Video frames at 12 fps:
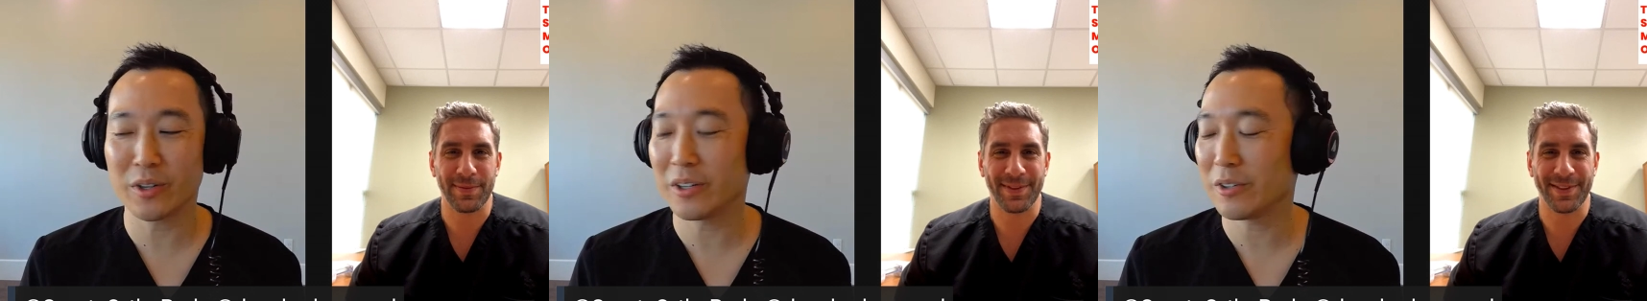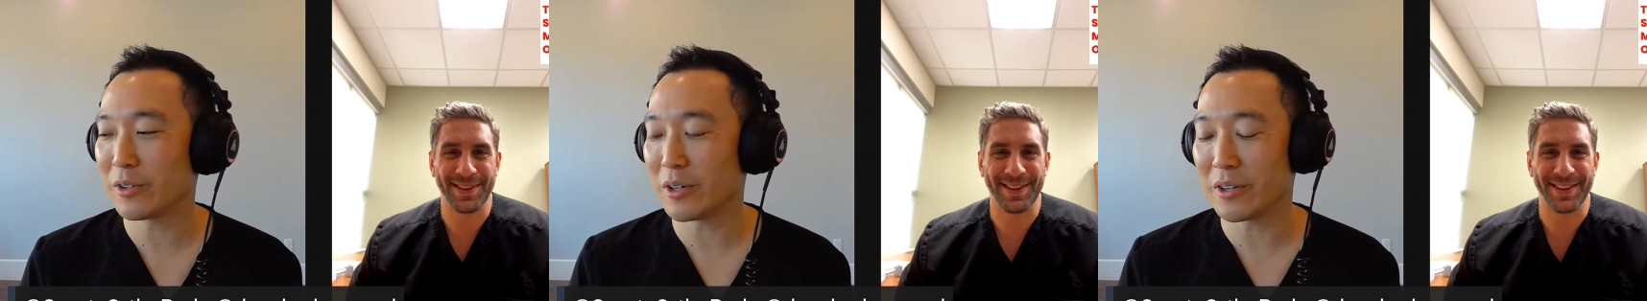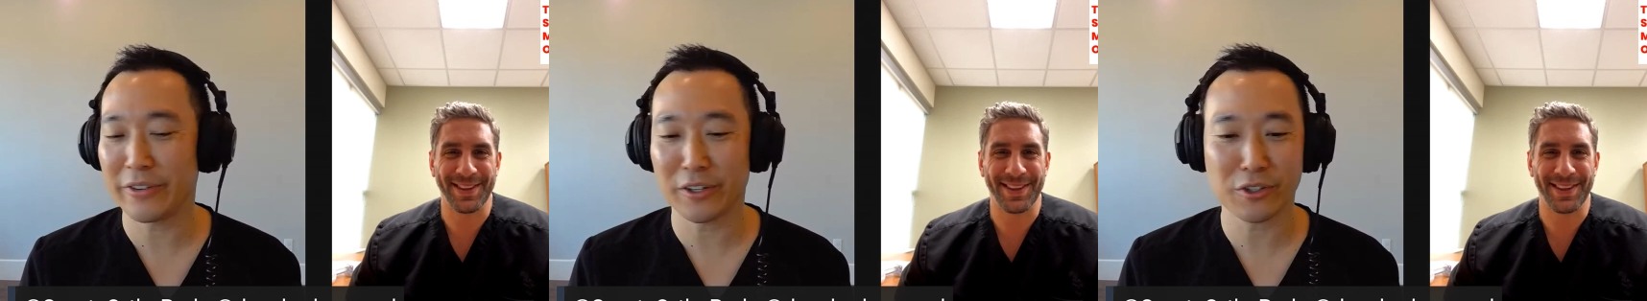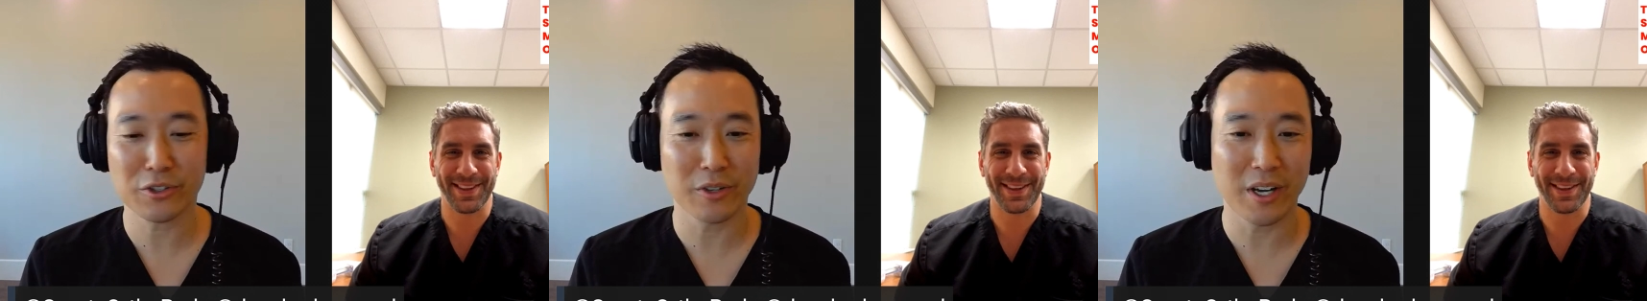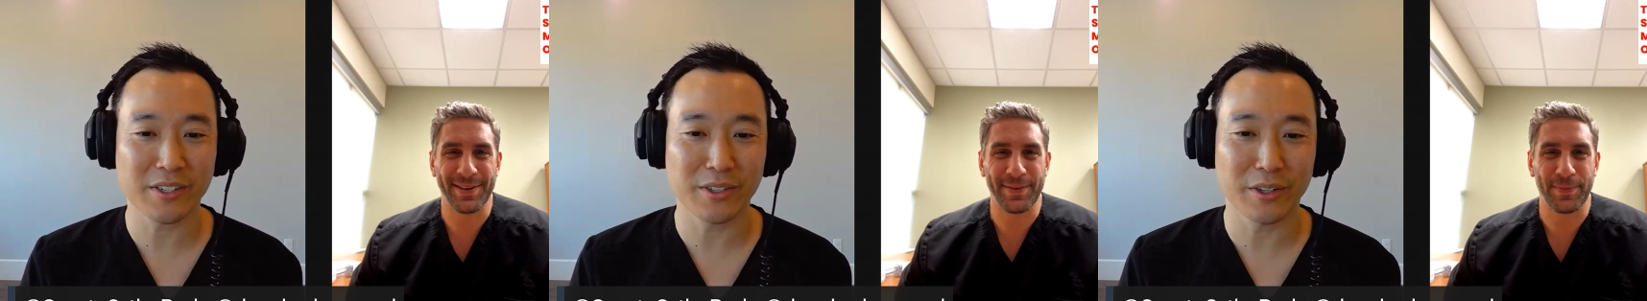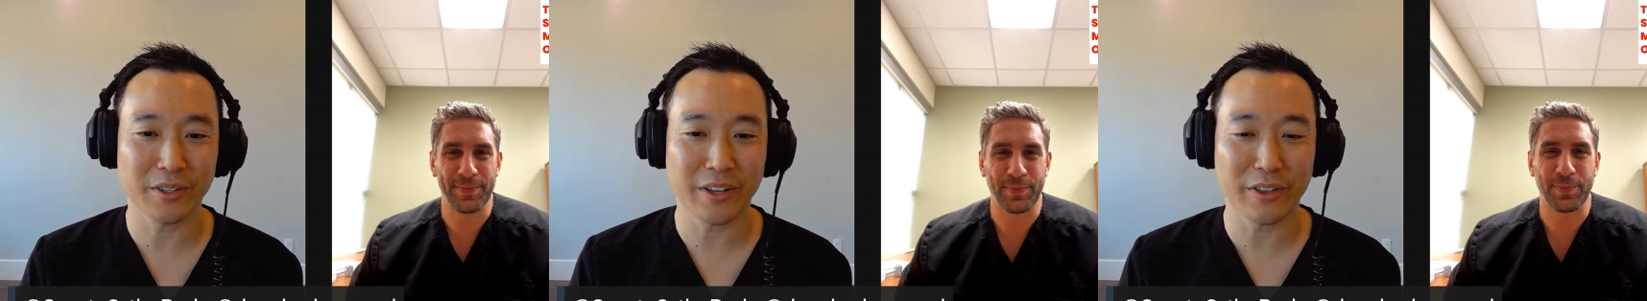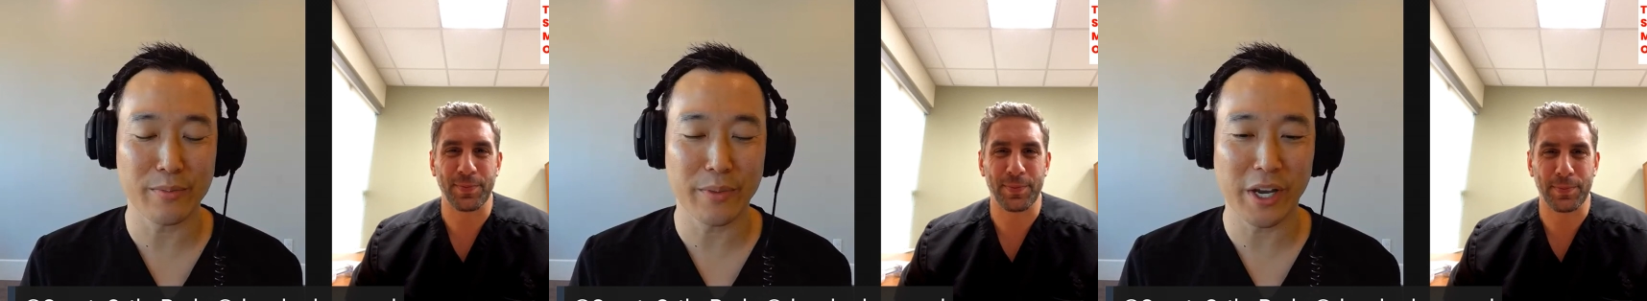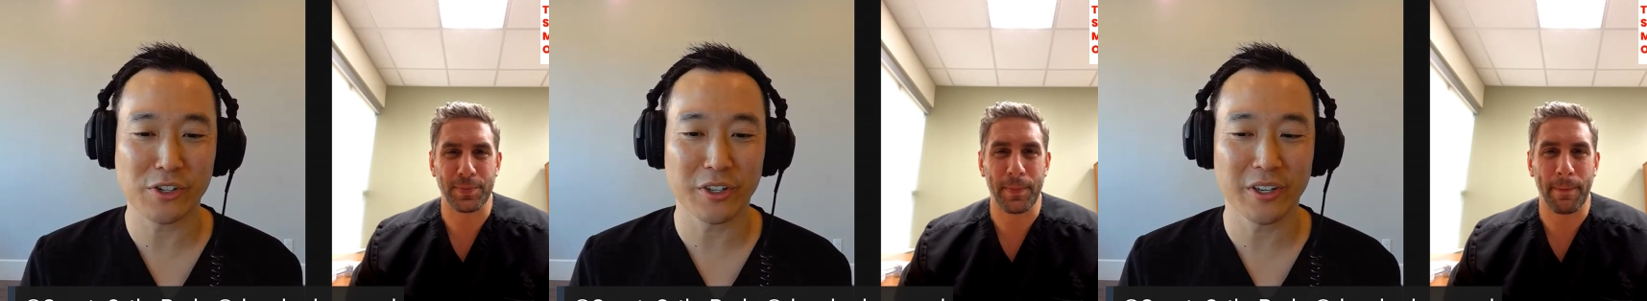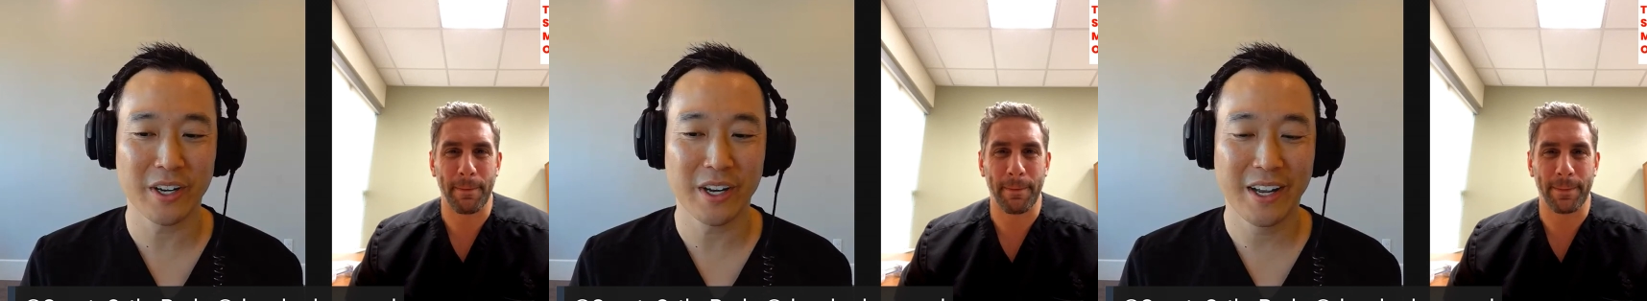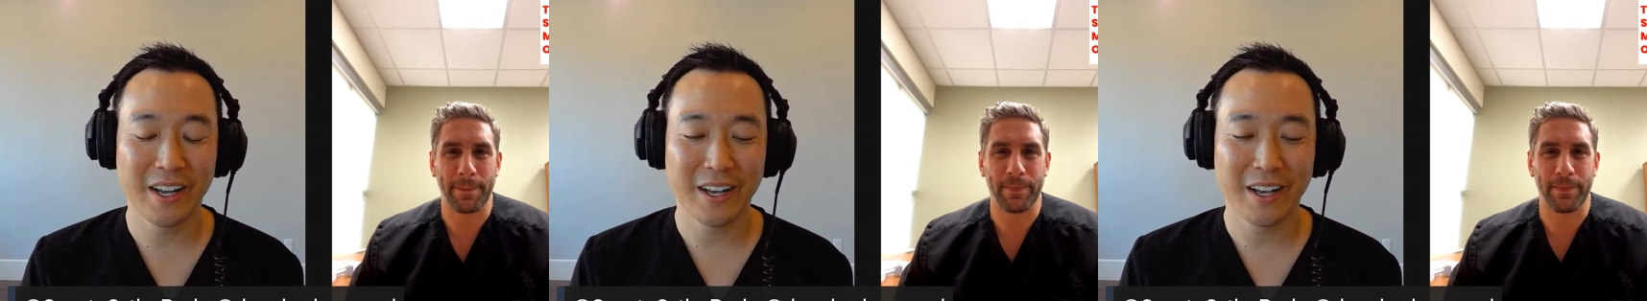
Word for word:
Speaker 1: Fingers crossed, no, nothing major.